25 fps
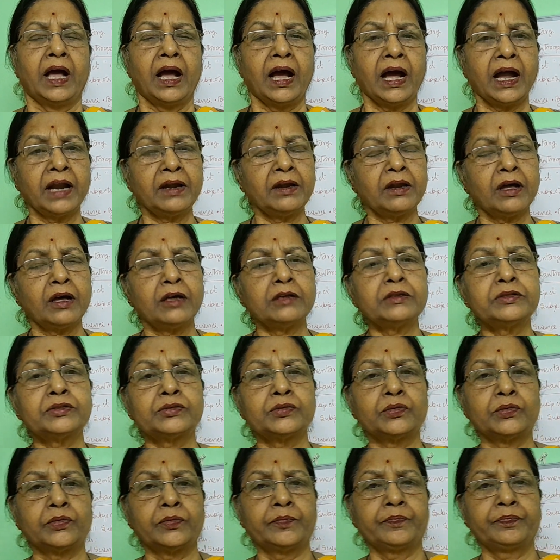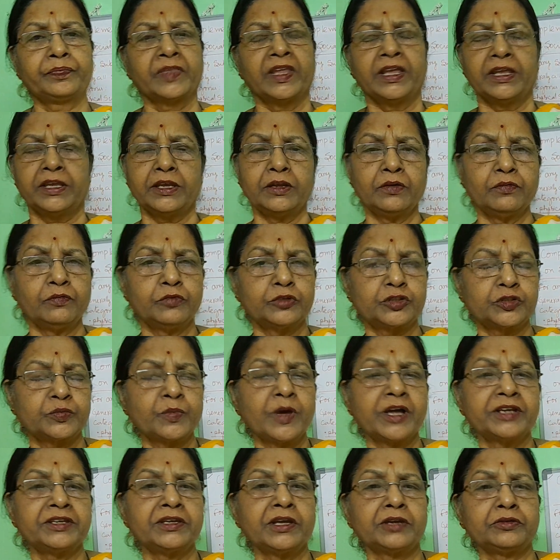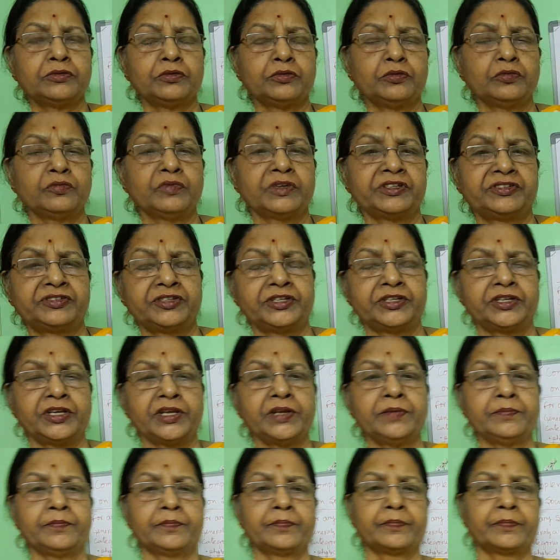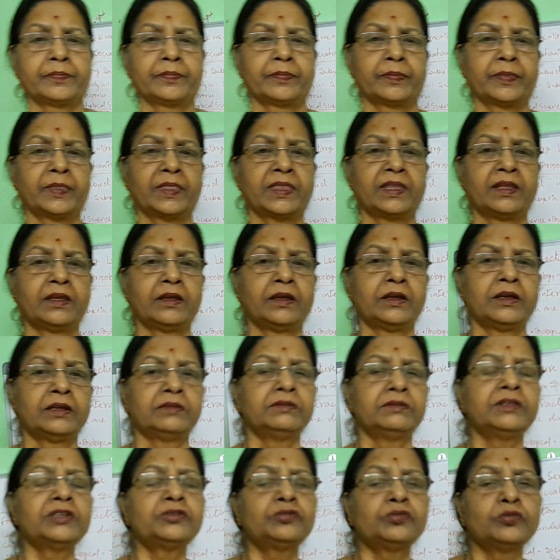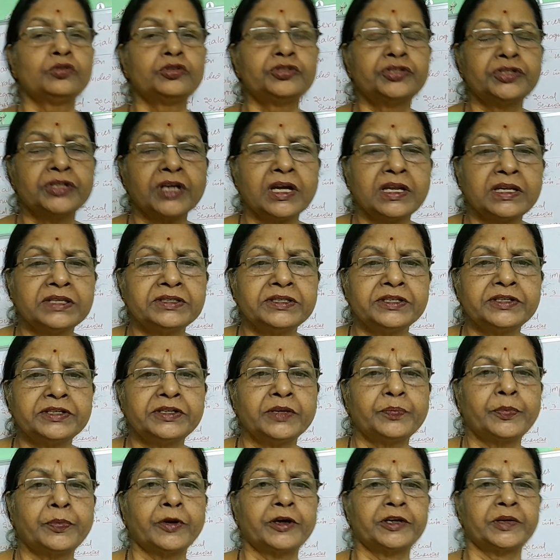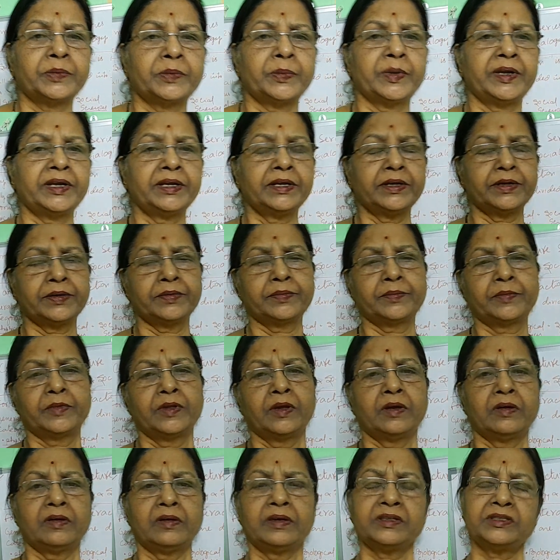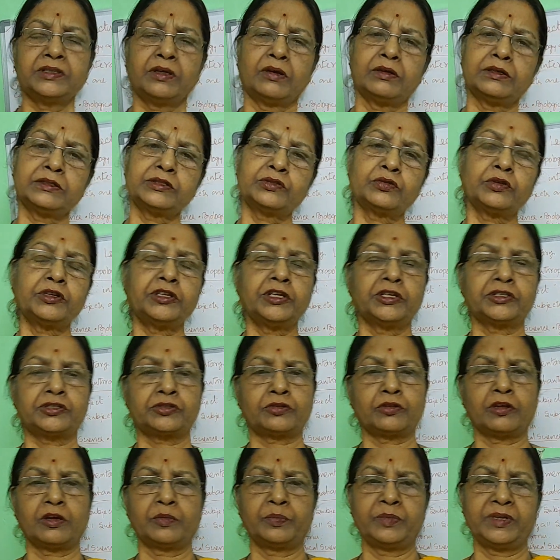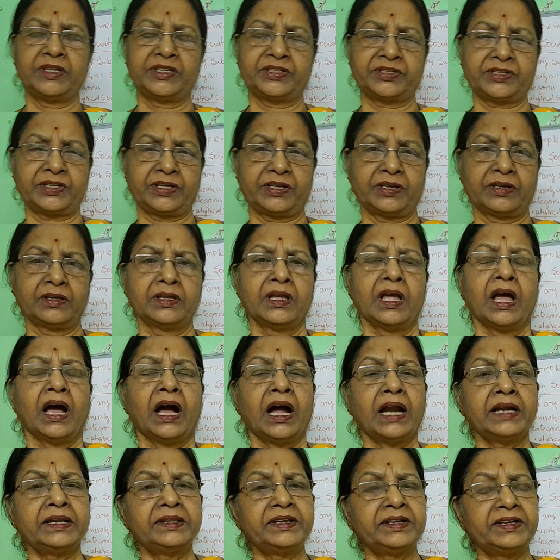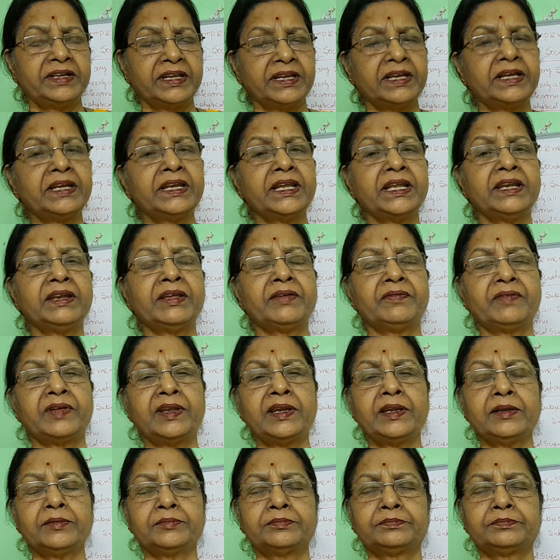And also in Usmania University, the sociology department was also established at the degree level